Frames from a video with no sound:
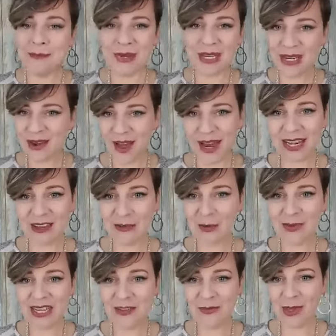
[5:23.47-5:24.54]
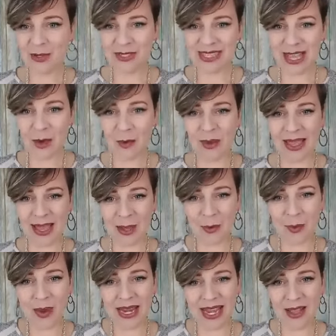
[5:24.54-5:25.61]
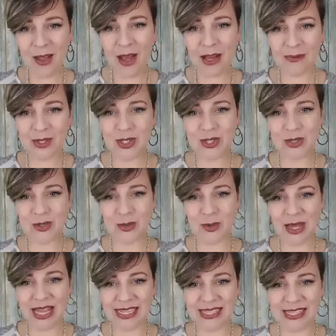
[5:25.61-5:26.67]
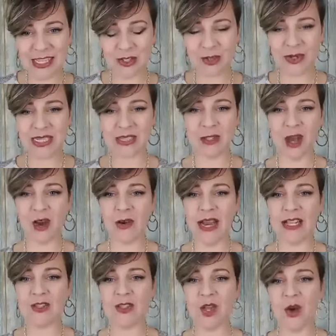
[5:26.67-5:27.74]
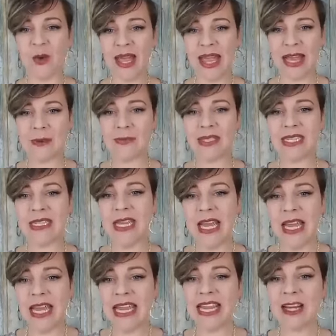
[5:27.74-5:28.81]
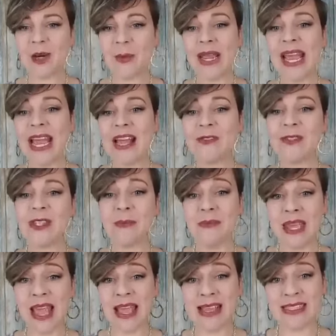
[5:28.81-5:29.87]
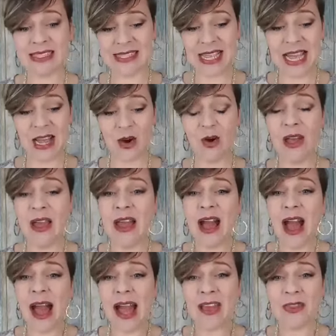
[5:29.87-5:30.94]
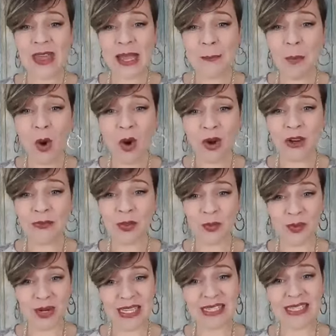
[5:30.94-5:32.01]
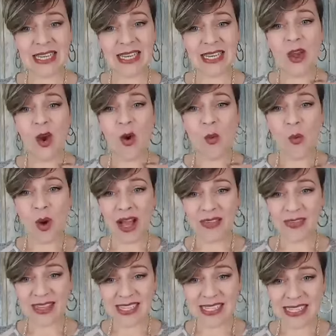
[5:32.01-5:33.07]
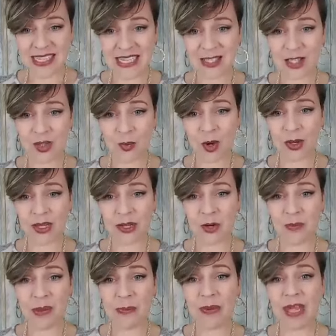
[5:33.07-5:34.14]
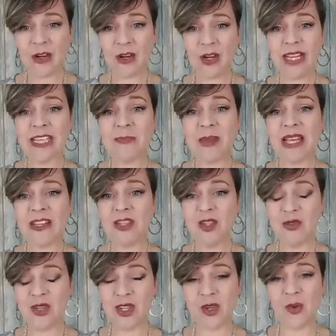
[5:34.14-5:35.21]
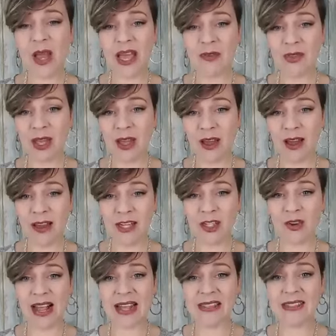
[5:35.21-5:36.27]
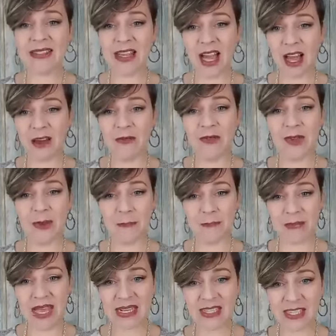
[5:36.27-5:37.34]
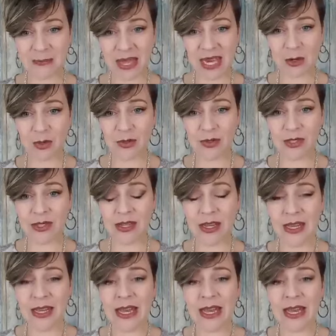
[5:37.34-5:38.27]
But not everybody feels that way when it comes to accessories. All right. So Hampton, here we have some yays. Now, I think part of the reason why this tends to work a little bit better is because you do have the contrast of the mixed metals.